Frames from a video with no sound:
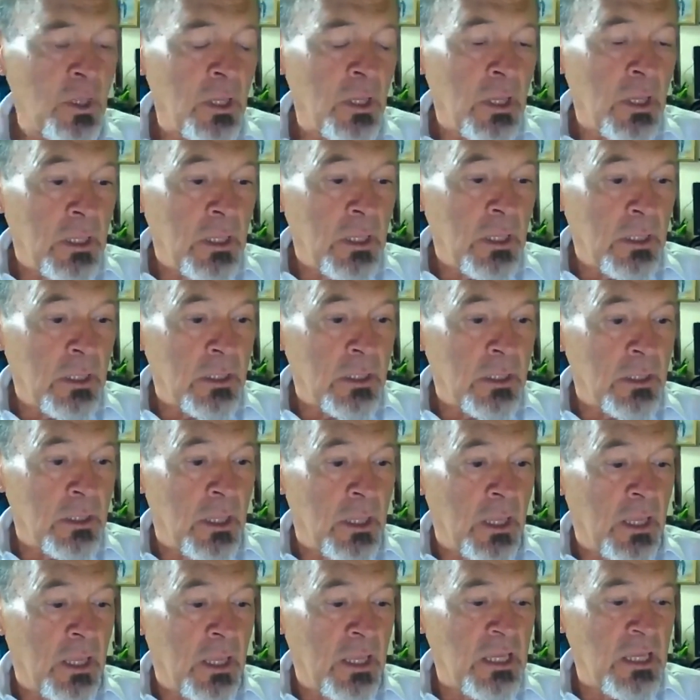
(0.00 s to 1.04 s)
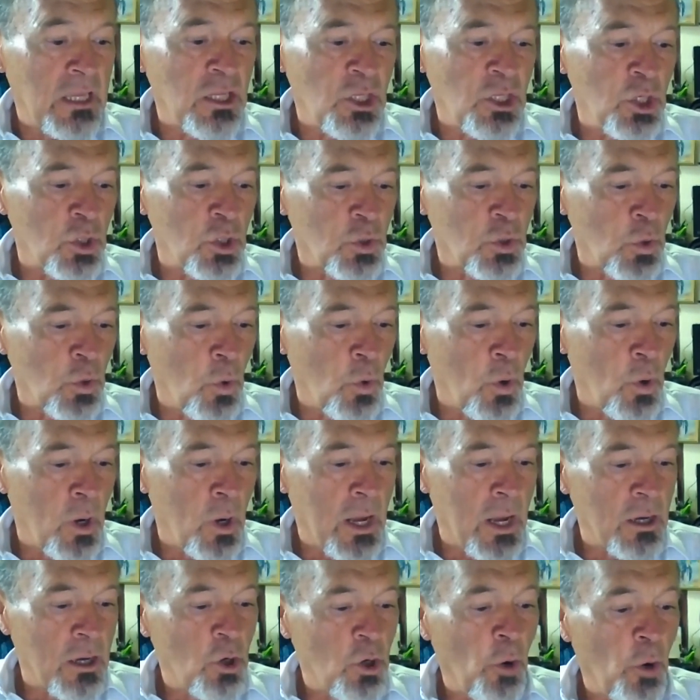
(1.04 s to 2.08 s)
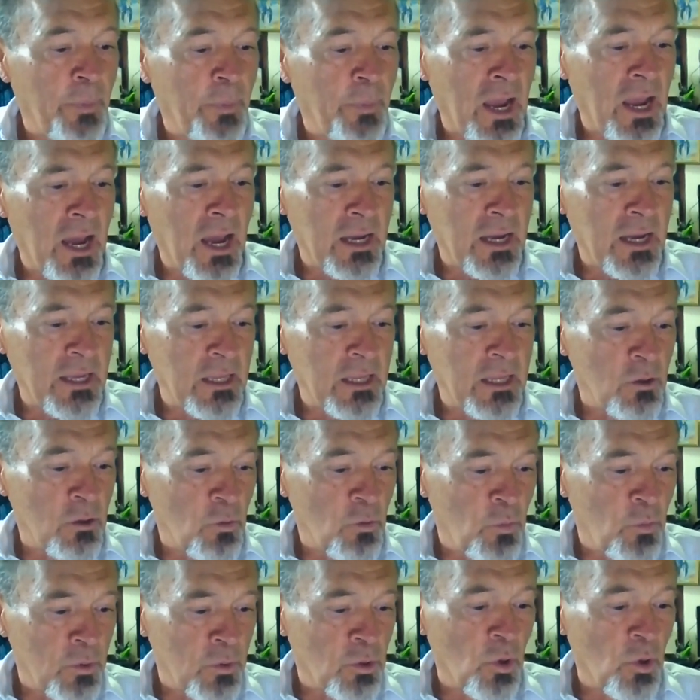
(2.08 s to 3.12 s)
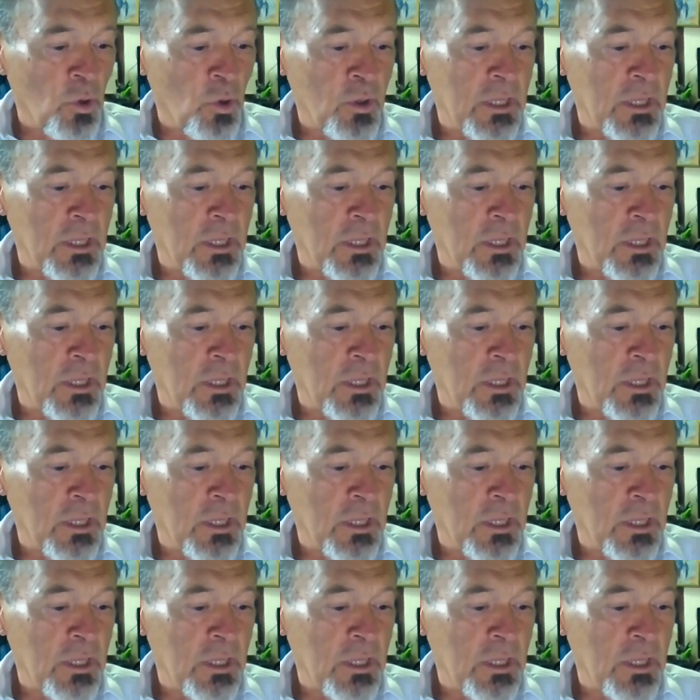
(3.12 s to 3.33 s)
in Kyoto and Copenhagen talking